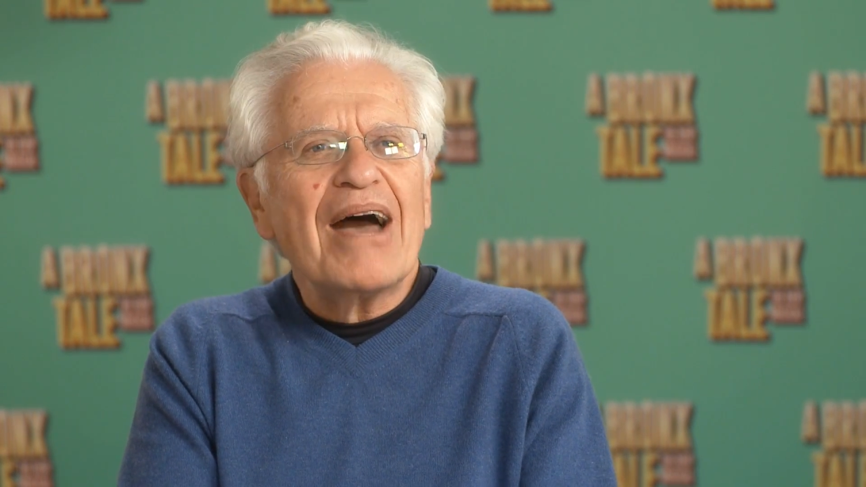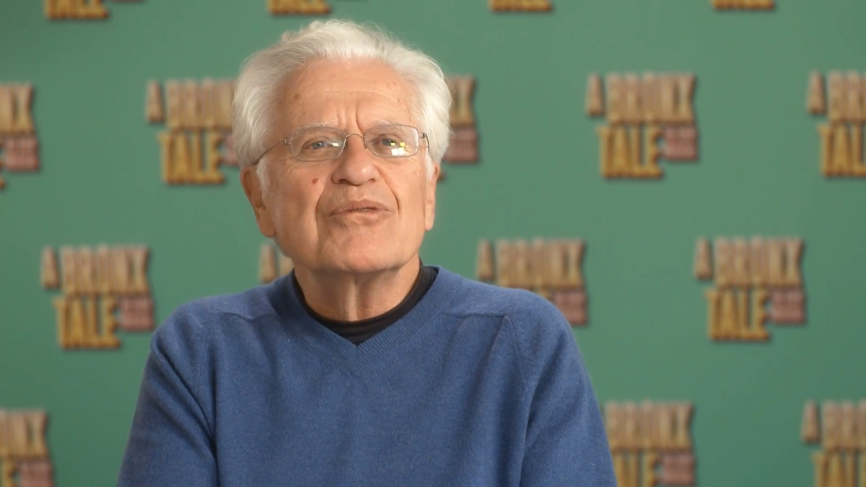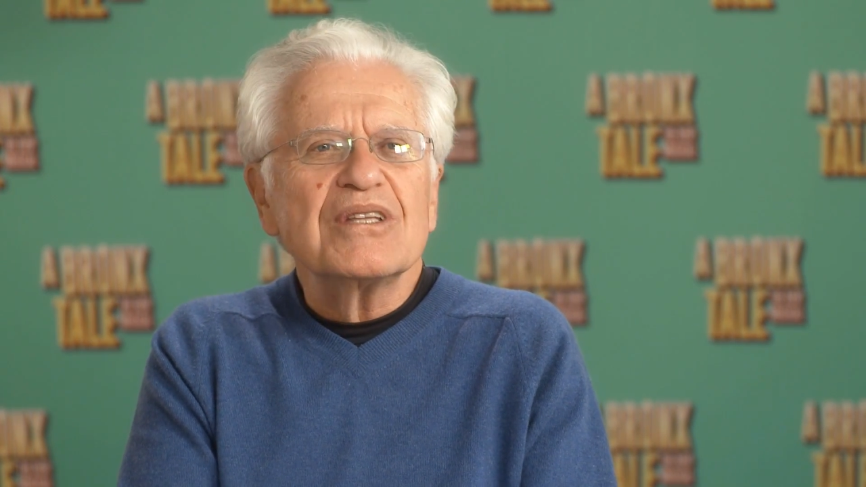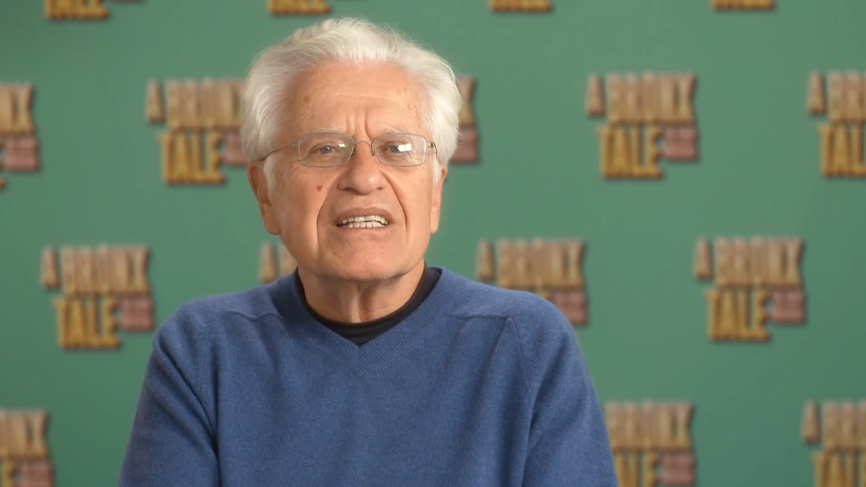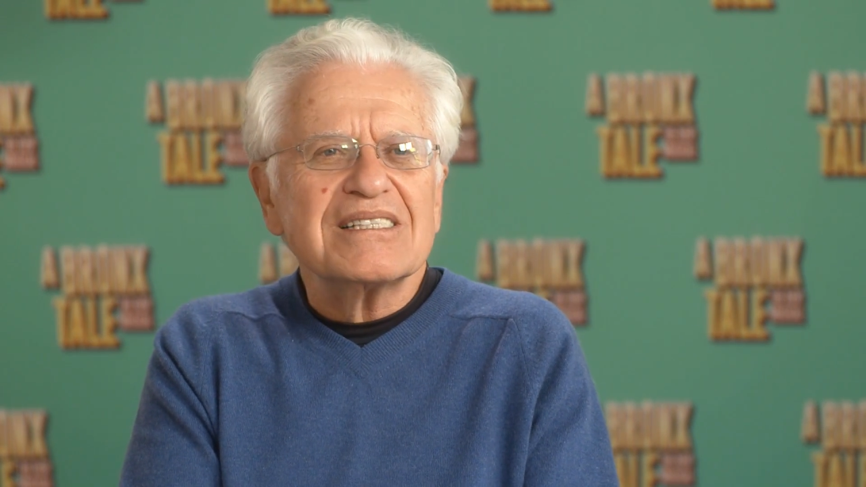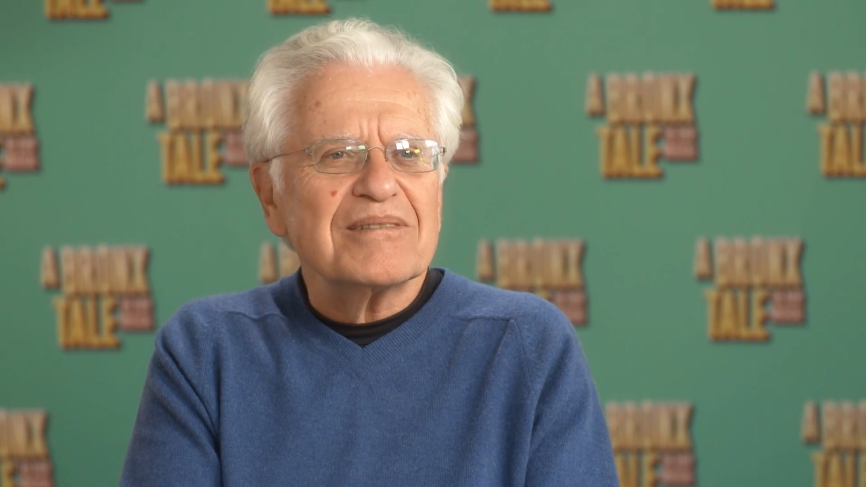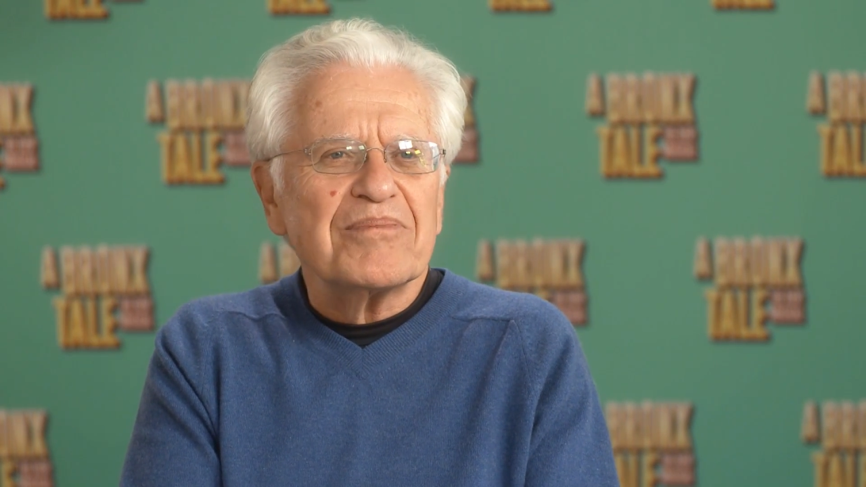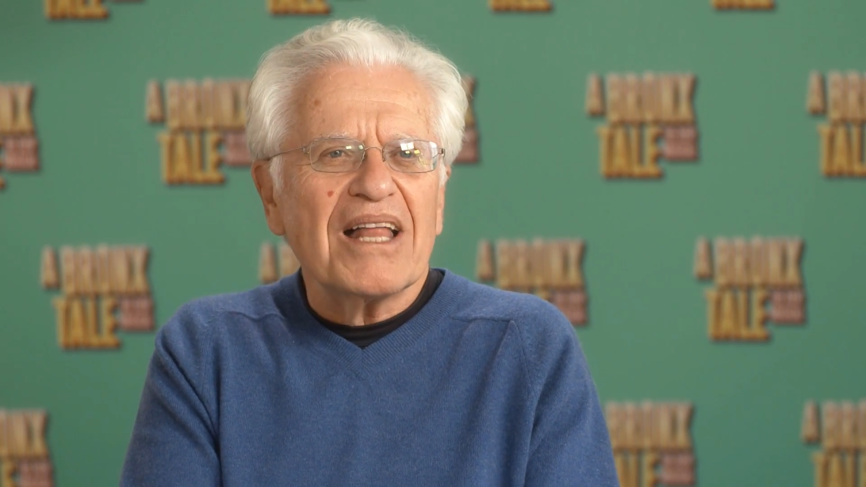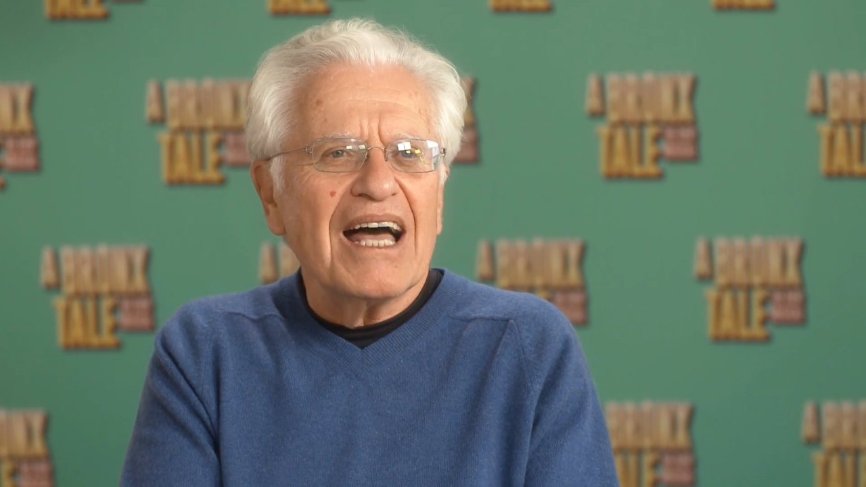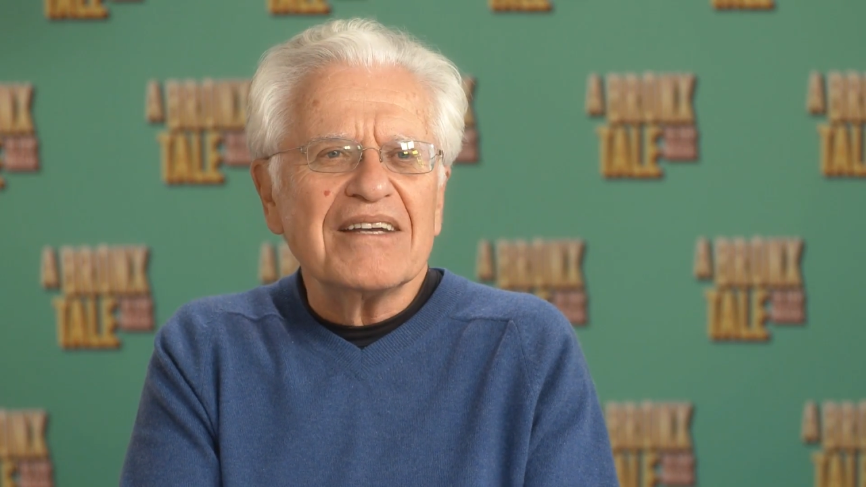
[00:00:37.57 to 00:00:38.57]
boundless
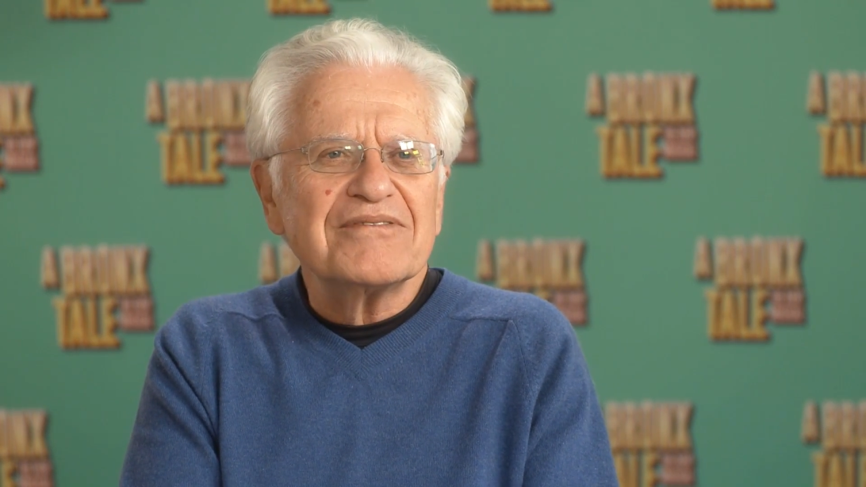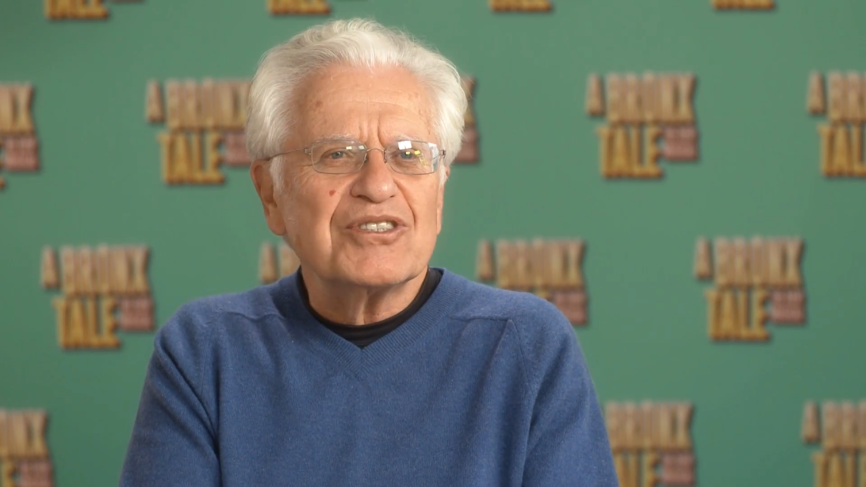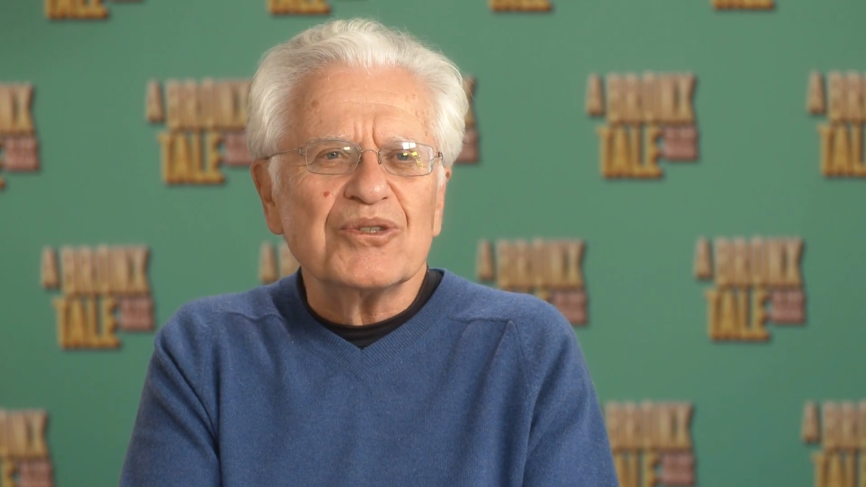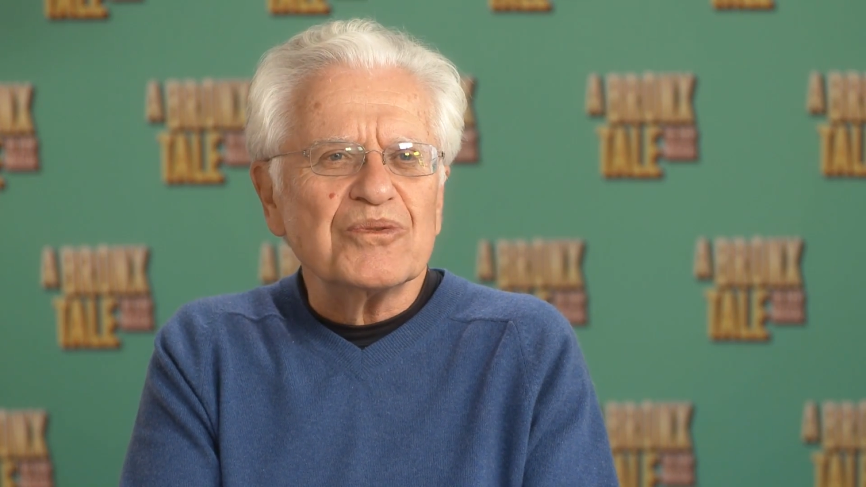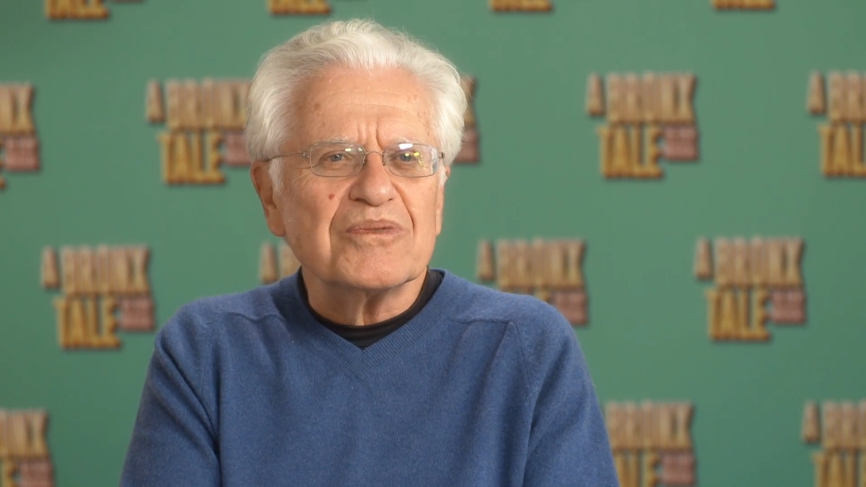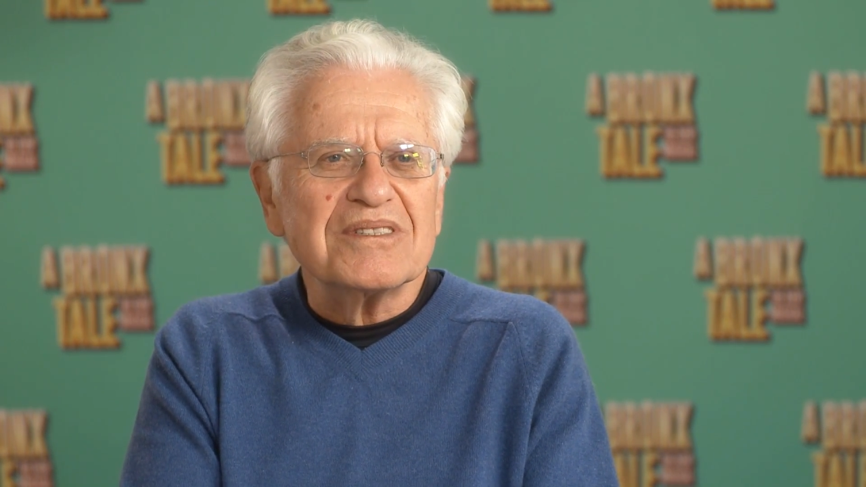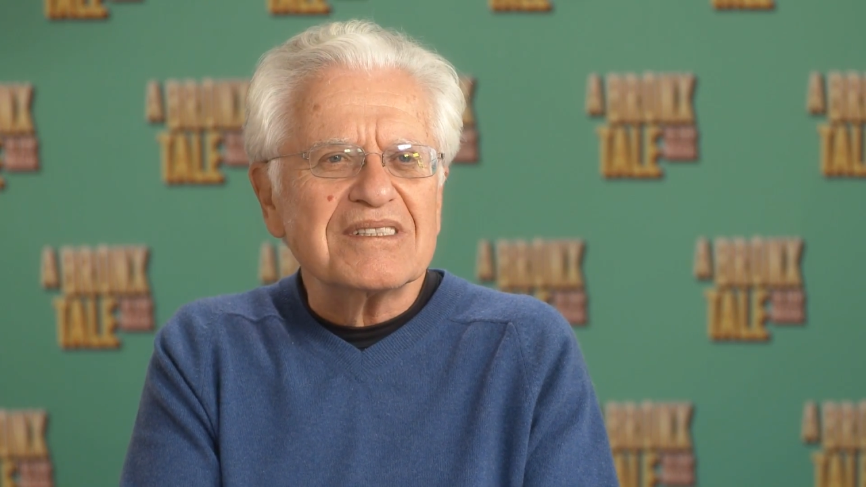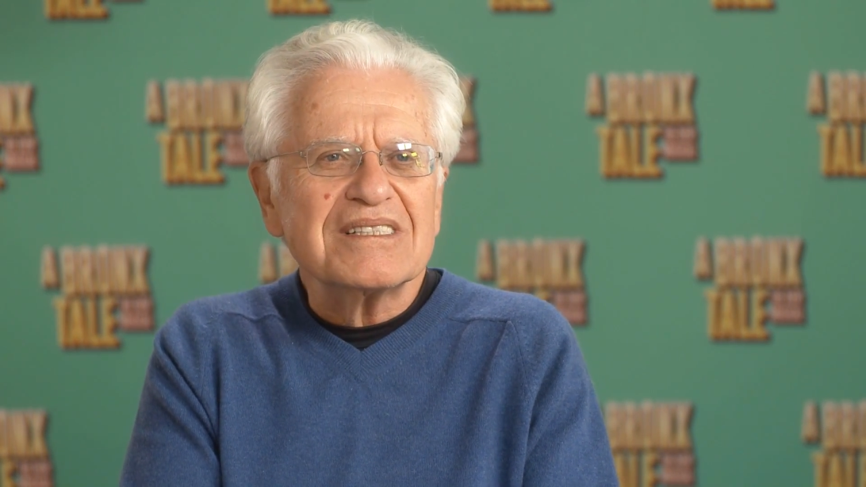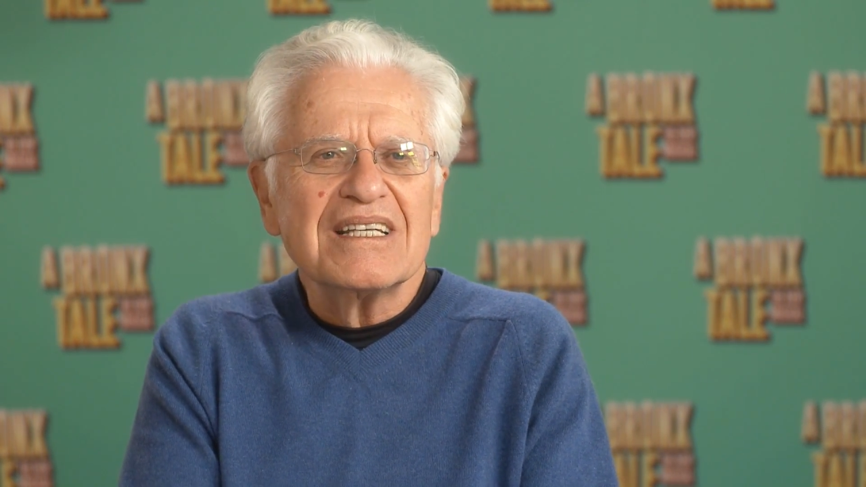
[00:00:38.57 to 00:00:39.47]
supply of tunes.